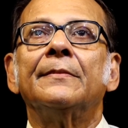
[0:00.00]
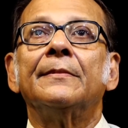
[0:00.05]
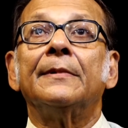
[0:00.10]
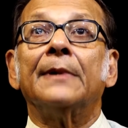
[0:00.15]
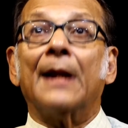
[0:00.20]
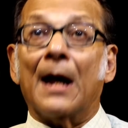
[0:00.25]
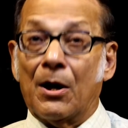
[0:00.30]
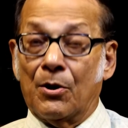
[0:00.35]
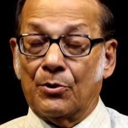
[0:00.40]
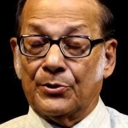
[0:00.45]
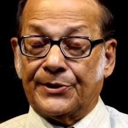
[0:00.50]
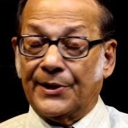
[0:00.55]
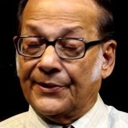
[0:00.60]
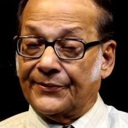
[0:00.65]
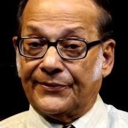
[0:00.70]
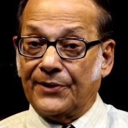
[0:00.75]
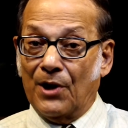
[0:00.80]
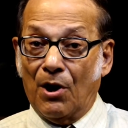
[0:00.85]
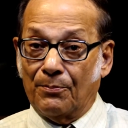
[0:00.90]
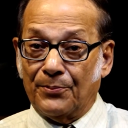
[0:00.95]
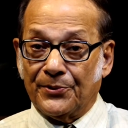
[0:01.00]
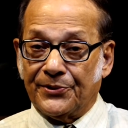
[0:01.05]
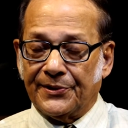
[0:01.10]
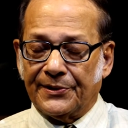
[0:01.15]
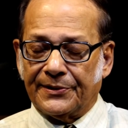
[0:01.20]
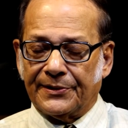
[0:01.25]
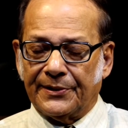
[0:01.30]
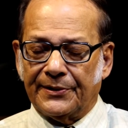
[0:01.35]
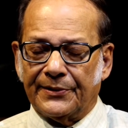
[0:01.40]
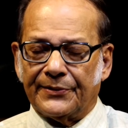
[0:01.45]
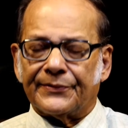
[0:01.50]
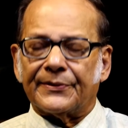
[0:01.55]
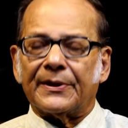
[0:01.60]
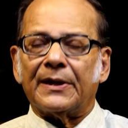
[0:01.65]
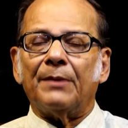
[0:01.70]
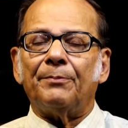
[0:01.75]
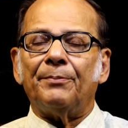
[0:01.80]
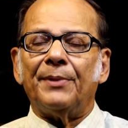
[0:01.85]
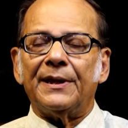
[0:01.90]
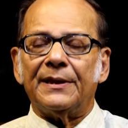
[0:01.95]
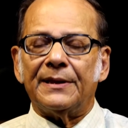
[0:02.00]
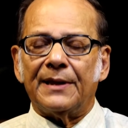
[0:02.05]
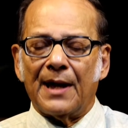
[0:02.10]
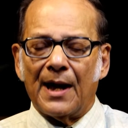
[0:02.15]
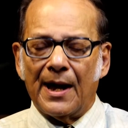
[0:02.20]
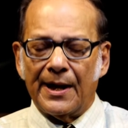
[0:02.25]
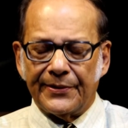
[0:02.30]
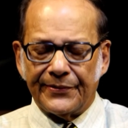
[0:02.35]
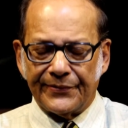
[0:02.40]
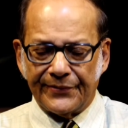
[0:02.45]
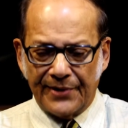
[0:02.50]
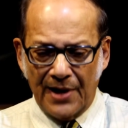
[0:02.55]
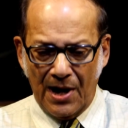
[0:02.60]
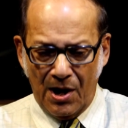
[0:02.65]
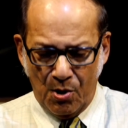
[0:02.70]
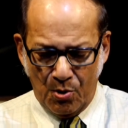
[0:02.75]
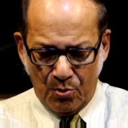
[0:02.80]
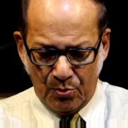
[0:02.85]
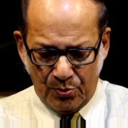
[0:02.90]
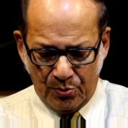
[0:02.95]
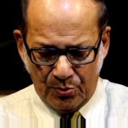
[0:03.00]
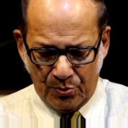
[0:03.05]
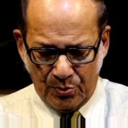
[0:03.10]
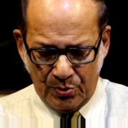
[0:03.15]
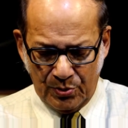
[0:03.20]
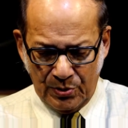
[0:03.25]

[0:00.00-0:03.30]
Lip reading: Now, just the opposite is keeping the eyes down.